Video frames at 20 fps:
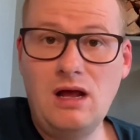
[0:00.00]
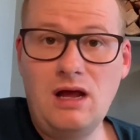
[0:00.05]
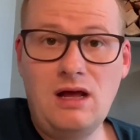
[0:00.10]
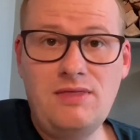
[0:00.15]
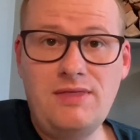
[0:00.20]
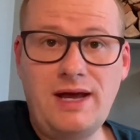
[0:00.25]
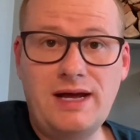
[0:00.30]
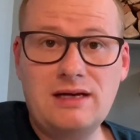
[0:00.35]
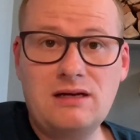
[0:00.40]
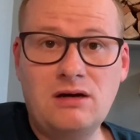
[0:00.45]

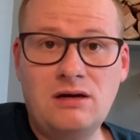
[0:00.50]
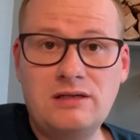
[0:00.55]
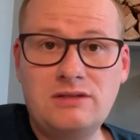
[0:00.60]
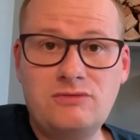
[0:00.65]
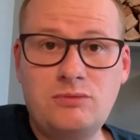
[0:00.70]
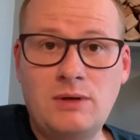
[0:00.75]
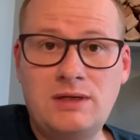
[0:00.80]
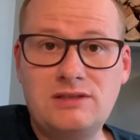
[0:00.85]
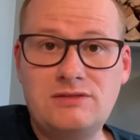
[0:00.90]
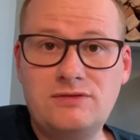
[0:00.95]
and that kind
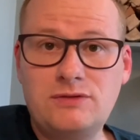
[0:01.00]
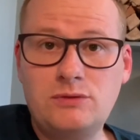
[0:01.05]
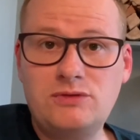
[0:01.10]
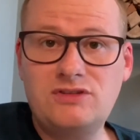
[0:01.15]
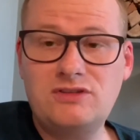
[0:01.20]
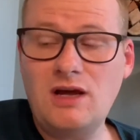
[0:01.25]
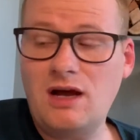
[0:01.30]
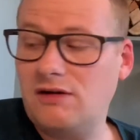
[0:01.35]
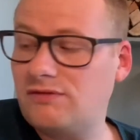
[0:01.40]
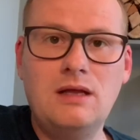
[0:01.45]
of wonderful
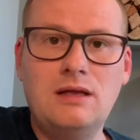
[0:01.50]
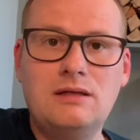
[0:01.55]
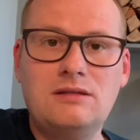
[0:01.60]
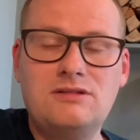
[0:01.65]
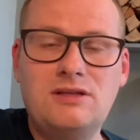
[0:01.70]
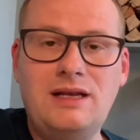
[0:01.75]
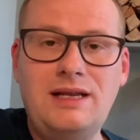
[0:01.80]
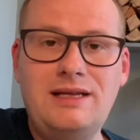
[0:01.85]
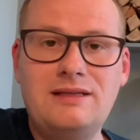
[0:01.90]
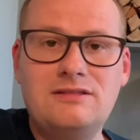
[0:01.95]
stuff.
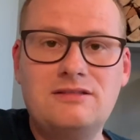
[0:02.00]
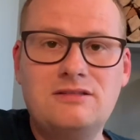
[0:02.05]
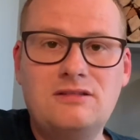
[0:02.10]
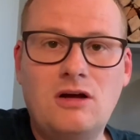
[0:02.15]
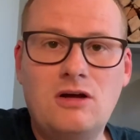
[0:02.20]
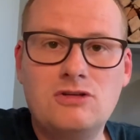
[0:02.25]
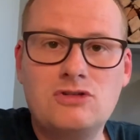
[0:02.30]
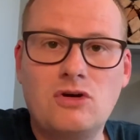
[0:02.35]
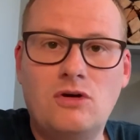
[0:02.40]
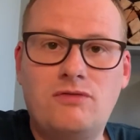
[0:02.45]
So let's
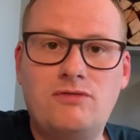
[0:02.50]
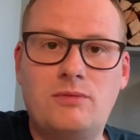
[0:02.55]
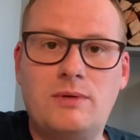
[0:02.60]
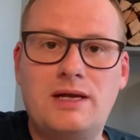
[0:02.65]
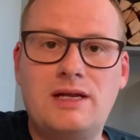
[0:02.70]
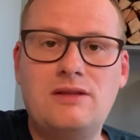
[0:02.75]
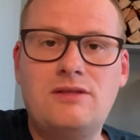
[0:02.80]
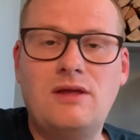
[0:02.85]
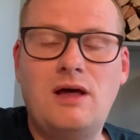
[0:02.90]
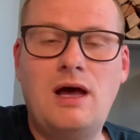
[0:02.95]
start off
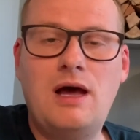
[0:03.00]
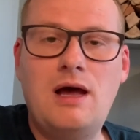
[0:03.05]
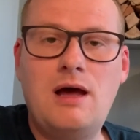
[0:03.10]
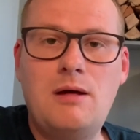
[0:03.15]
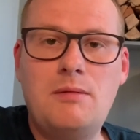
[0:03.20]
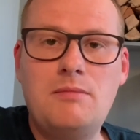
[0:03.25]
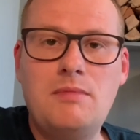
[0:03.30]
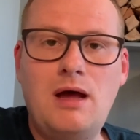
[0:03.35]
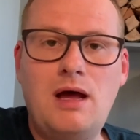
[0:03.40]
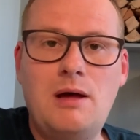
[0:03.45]
with
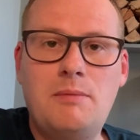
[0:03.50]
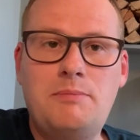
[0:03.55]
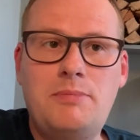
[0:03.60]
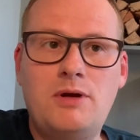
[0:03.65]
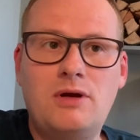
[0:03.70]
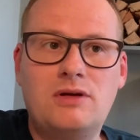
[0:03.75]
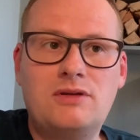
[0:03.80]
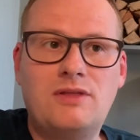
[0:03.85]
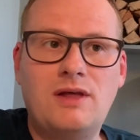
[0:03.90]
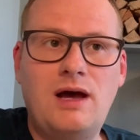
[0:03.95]
a
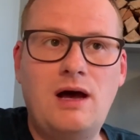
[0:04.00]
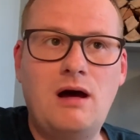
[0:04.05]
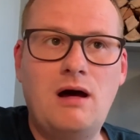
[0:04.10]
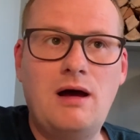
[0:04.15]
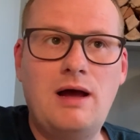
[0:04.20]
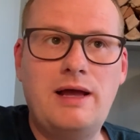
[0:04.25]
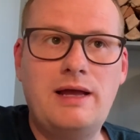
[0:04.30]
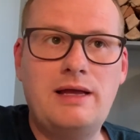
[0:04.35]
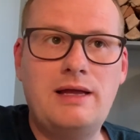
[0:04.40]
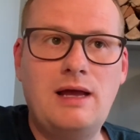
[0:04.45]
book that
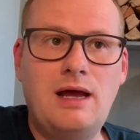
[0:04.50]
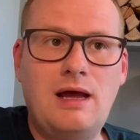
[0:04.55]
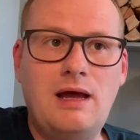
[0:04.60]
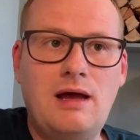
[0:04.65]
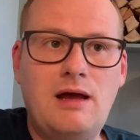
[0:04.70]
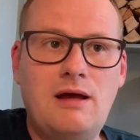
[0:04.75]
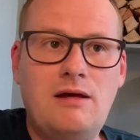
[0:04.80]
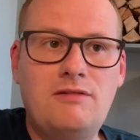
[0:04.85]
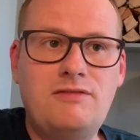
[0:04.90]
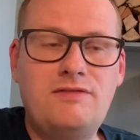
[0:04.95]

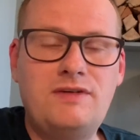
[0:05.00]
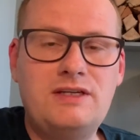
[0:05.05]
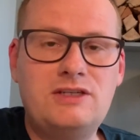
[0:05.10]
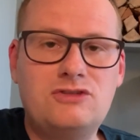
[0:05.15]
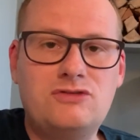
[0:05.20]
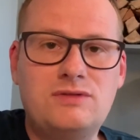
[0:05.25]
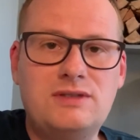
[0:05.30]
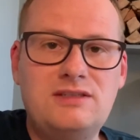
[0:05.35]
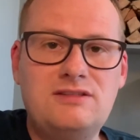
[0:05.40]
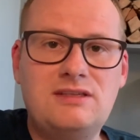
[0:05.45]
I
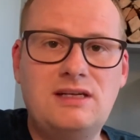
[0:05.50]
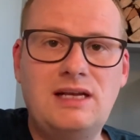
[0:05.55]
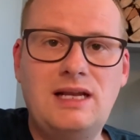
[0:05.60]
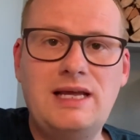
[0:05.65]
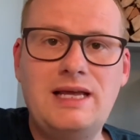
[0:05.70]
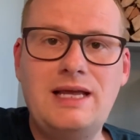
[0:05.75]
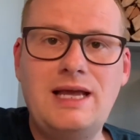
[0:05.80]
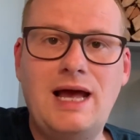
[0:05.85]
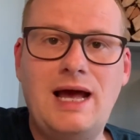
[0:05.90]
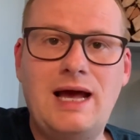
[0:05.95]
finished
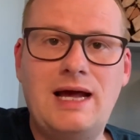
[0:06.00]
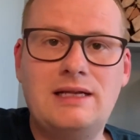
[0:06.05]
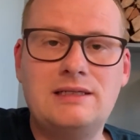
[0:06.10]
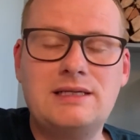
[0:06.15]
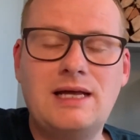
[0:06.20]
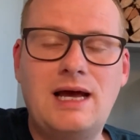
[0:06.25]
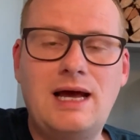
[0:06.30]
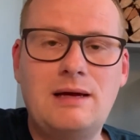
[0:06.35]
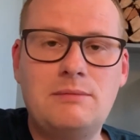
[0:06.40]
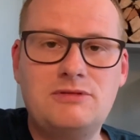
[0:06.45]
recently
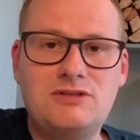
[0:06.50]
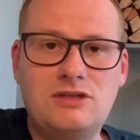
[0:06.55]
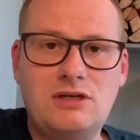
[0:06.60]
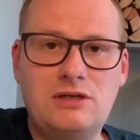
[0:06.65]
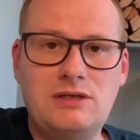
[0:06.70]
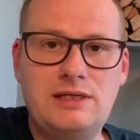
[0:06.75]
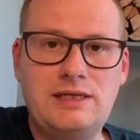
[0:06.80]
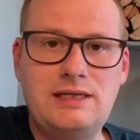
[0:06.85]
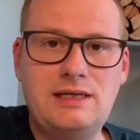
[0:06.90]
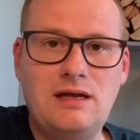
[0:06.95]
and
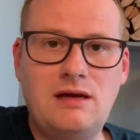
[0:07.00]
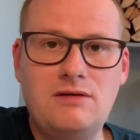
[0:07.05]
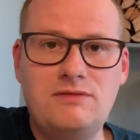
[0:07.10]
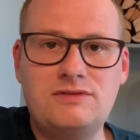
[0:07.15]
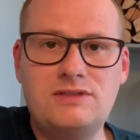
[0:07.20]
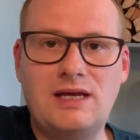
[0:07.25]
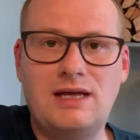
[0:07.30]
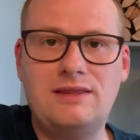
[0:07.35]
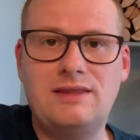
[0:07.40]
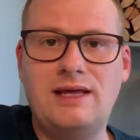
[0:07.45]
absolutely
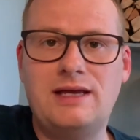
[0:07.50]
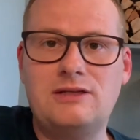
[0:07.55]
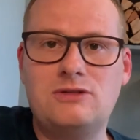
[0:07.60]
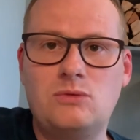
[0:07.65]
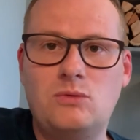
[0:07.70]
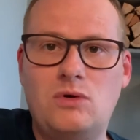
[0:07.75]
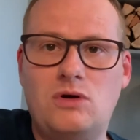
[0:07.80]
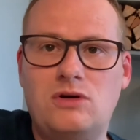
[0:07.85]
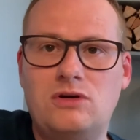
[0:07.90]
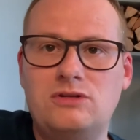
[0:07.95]
loved, and that
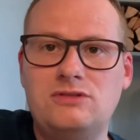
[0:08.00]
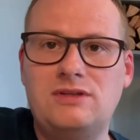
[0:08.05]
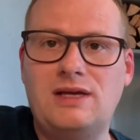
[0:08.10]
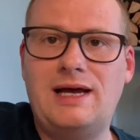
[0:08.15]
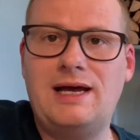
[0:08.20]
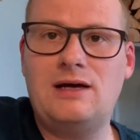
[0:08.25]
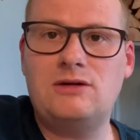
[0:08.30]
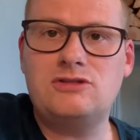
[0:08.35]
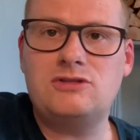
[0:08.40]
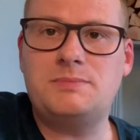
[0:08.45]
was
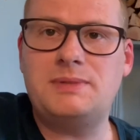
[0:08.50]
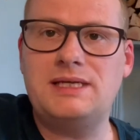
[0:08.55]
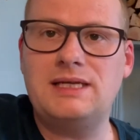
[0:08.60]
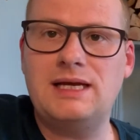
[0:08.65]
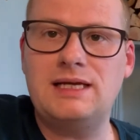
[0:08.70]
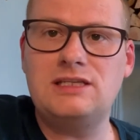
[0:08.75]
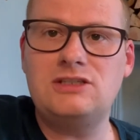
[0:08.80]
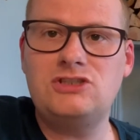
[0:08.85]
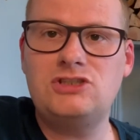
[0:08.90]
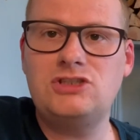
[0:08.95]
How to Be
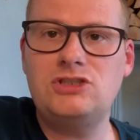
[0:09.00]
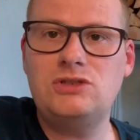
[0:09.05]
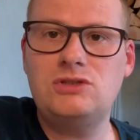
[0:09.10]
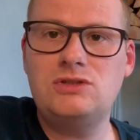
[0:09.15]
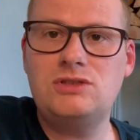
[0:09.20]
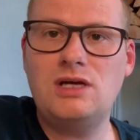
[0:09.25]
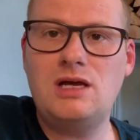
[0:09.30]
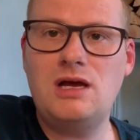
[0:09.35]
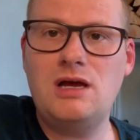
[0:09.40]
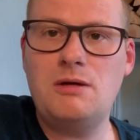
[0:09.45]
a
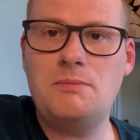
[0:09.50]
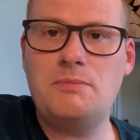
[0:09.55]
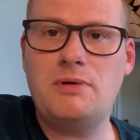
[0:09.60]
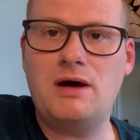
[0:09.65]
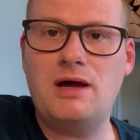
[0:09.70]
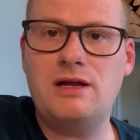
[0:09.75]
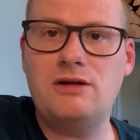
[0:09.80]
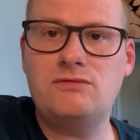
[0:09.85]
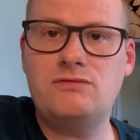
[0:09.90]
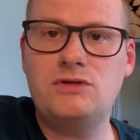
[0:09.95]
Tudor
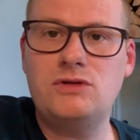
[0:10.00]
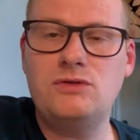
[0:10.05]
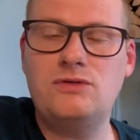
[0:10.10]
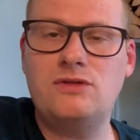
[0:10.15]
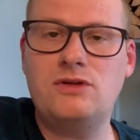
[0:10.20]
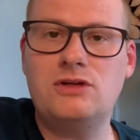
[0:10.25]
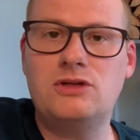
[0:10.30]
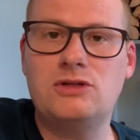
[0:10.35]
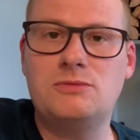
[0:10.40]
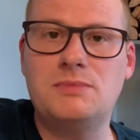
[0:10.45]
by
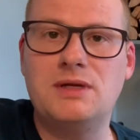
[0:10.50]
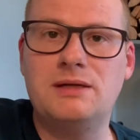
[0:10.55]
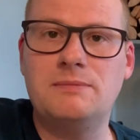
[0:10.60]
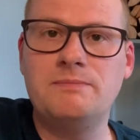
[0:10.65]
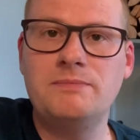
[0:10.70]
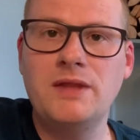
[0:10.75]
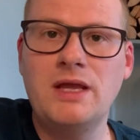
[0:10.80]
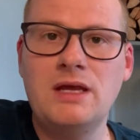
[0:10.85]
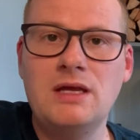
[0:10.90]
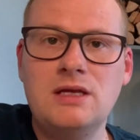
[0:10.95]
Ruth Goodman.
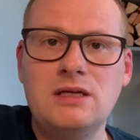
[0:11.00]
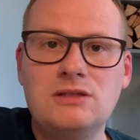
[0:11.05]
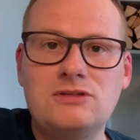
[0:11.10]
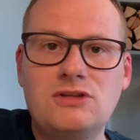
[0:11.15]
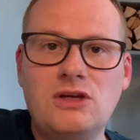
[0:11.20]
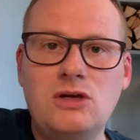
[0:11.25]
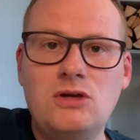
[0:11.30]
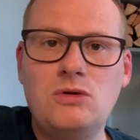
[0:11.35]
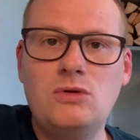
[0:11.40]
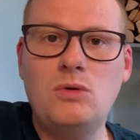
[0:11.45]

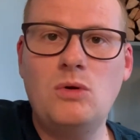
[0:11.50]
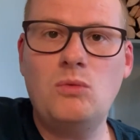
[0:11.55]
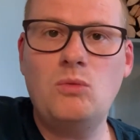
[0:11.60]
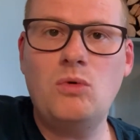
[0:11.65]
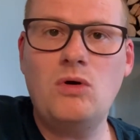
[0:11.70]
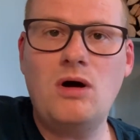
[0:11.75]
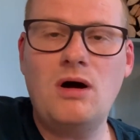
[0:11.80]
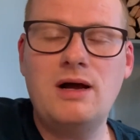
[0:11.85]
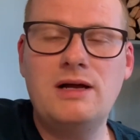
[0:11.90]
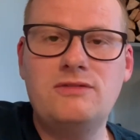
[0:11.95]
So
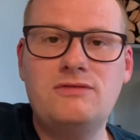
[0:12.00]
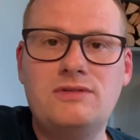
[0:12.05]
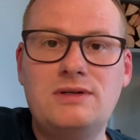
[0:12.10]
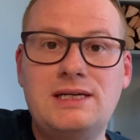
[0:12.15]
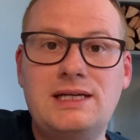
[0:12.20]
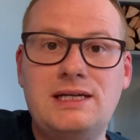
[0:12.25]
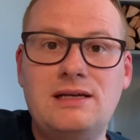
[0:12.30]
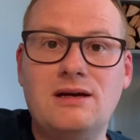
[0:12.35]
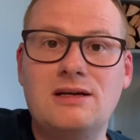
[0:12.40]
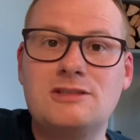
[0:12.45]
what I
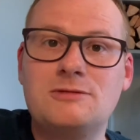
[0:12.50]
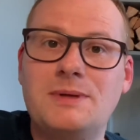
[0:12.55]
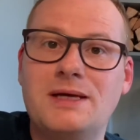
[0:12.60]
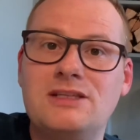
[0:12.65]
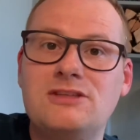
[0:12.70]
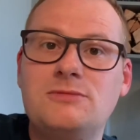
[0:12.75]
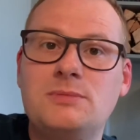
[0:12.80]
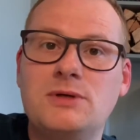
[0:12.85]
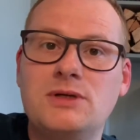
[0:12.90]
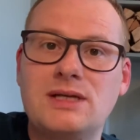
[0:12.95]
really liked
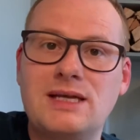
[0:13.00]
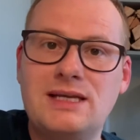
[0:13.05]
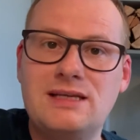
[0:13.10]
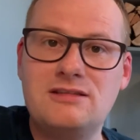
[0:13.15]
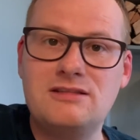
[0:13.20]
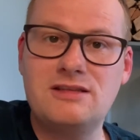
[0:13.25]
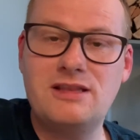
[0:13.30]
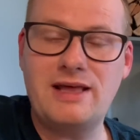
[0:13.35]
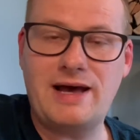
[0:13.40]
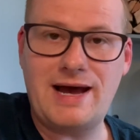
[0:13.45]
about this book
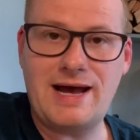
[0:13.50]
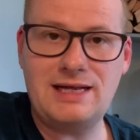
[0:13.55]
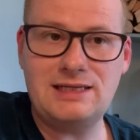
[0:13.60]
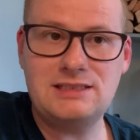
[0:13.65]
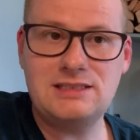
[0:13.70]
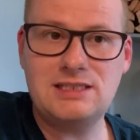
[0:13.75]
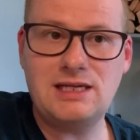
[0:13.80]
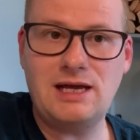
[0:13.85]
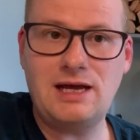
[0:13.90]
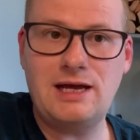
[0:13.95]
is
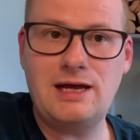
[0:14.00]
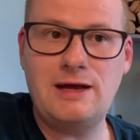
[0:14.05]
that